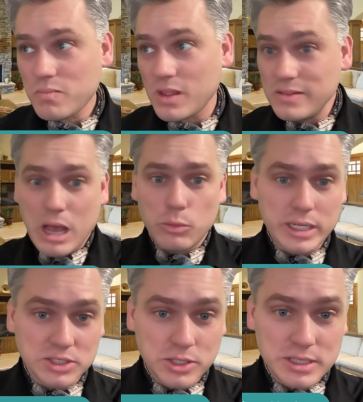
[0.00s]
Now, what
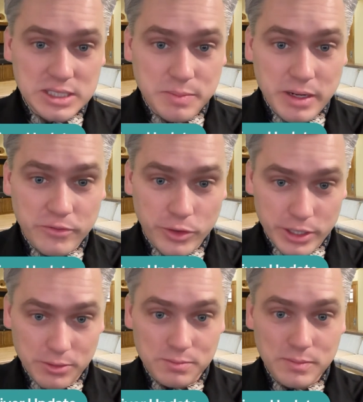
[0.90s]
else could this mean for
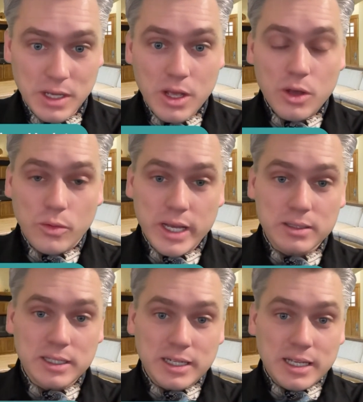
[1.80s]
you? Well,
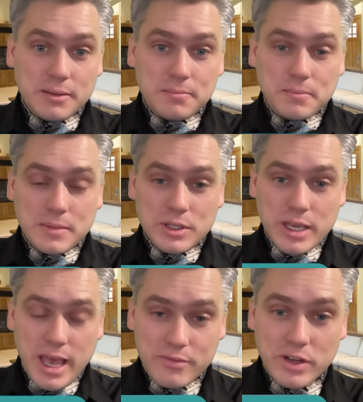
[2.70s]
you
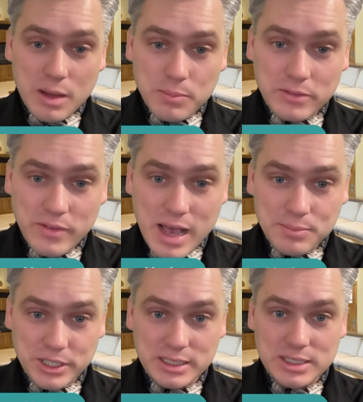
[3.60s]
have a couple of
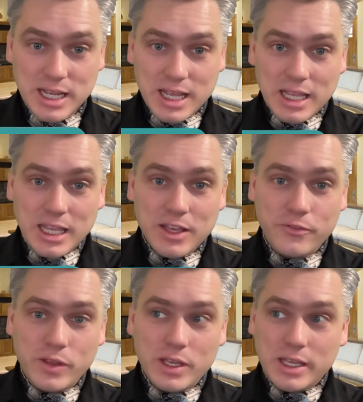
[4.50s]
options. If
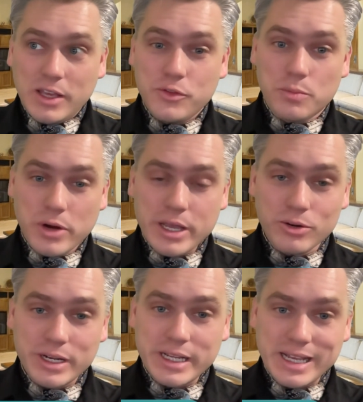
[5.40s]
your
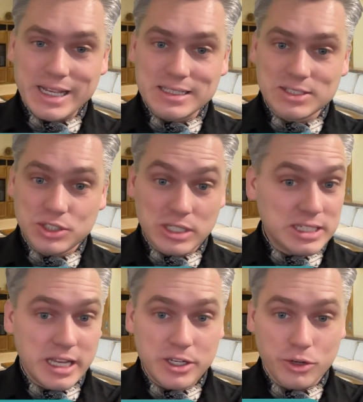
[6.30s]
priority is just
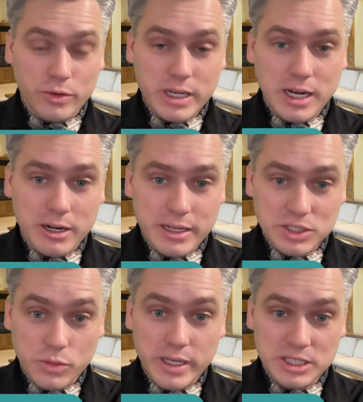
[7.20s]
getting your green card as
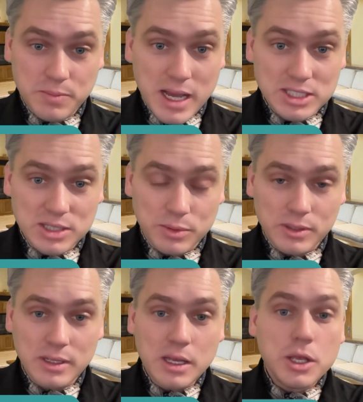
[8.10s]
quick as possible,
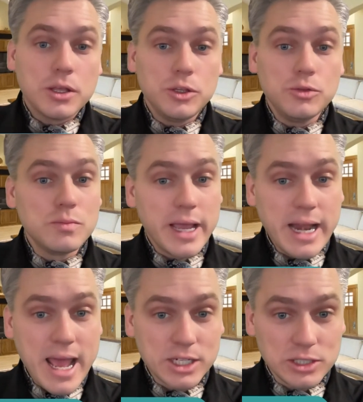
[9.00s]
you might
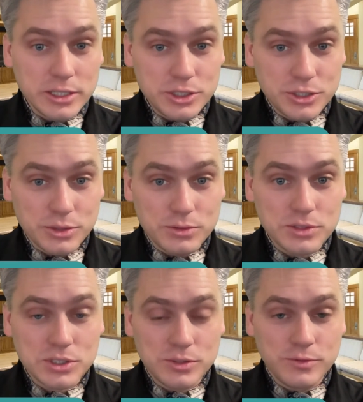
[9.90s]
actually
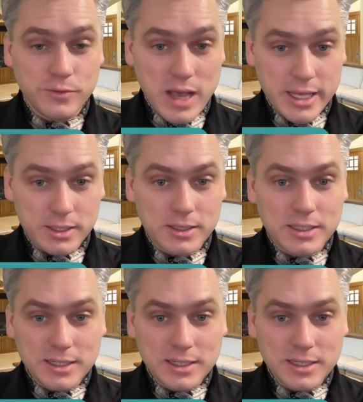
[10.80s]
choose to file